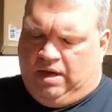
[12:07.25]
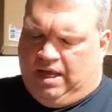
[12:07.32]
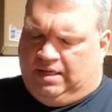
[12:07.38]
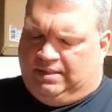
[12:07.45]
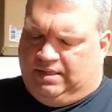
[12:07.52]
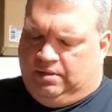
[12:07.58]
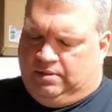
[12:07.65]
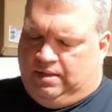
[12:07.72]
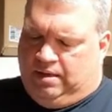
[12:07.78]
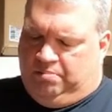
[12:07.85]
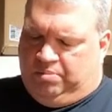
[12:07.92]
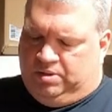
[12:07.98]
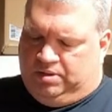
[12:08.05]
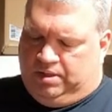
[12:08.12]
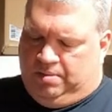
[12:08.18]
got to send
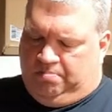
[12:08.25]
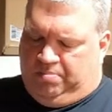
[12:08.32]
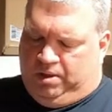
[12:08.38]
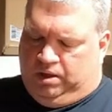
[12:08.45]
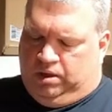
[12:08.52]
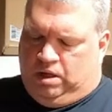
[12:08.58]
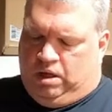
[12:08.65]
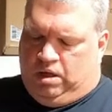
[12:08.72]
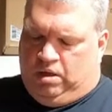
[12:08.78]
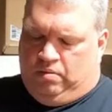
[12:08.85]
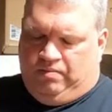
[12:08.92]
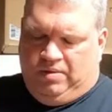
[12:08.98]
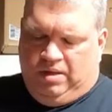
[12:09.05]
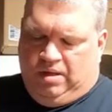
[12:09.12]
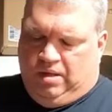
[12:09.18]
10%
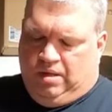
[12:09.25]
below